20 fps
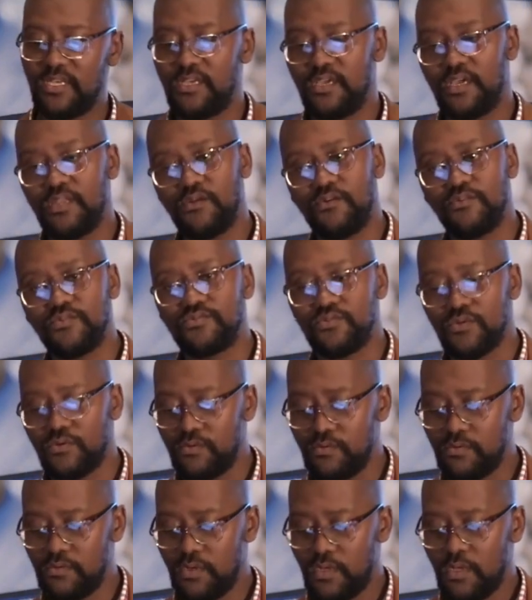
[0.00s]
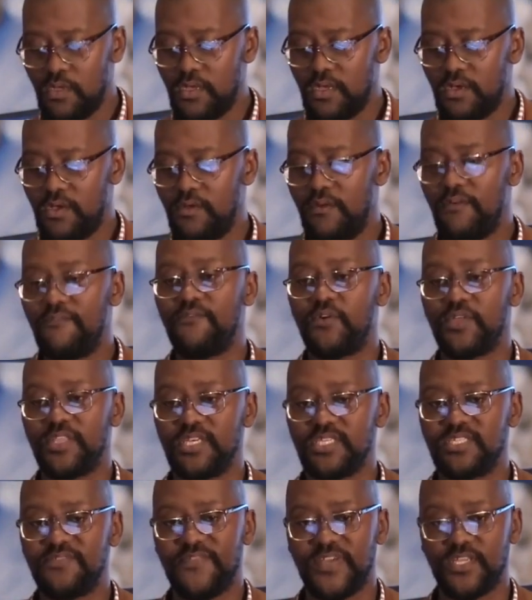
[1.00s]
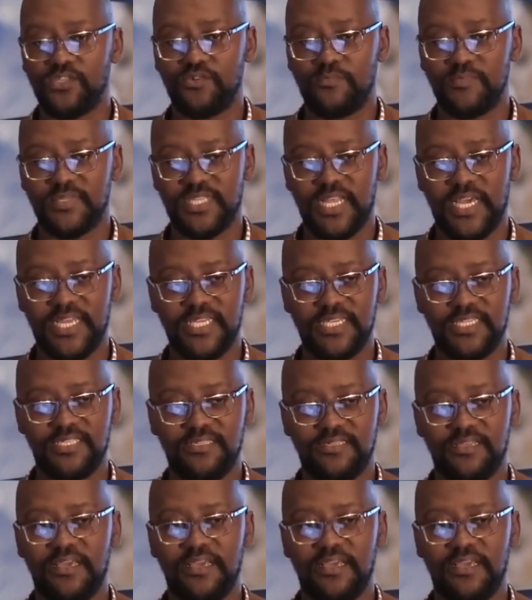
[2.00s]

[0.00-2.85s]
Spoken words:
and also for these phantom studies.